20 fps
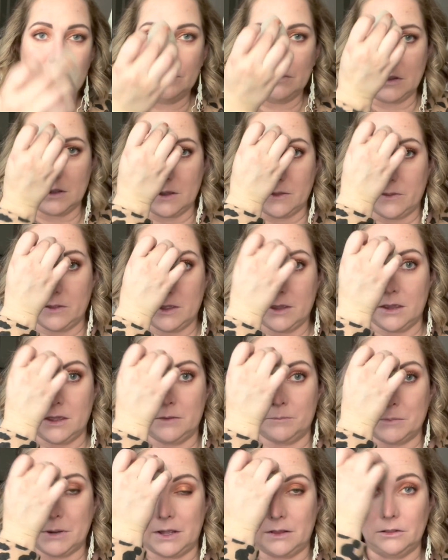And
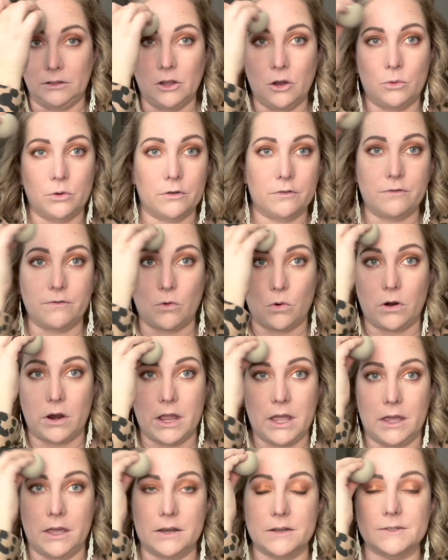then my lower
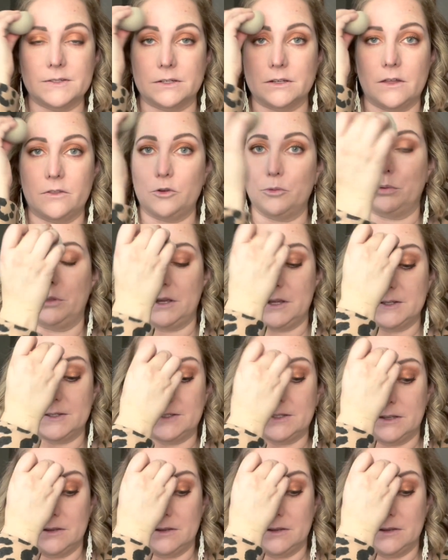forehead is another place.